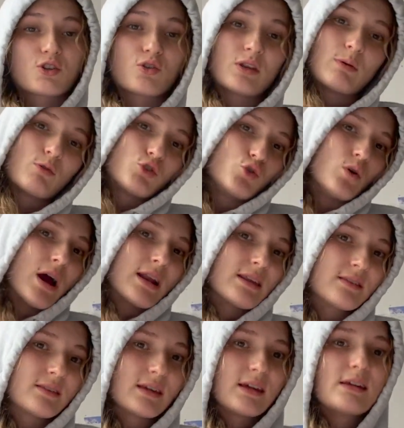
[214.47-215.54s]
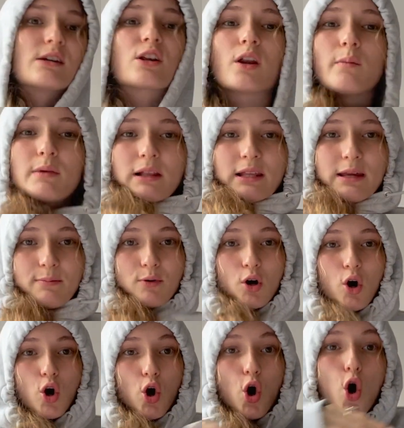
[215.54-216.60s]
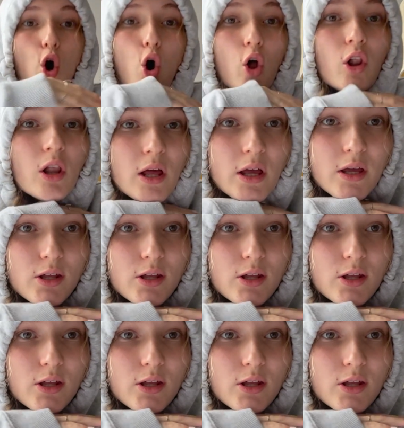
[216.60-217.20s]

So they would do anything economically, but all